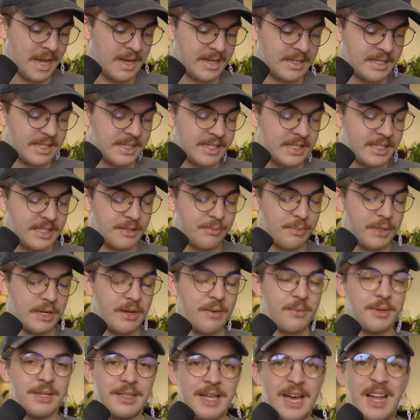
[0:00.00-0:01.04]
uh, since it's
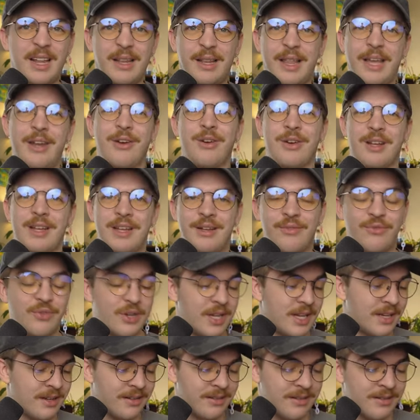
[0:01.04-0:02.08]
becoming that later
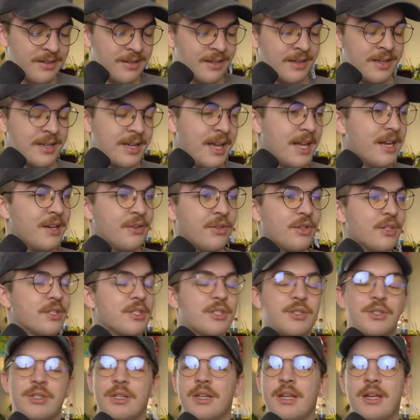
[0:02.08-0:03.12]
evening. And it
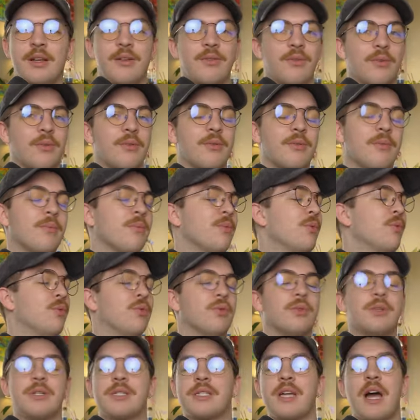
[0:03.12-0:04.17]
looks,
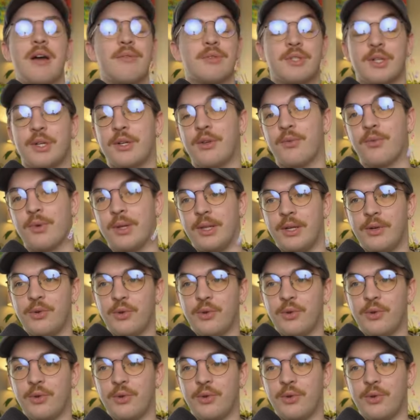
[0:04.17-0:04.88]
the sky was looking really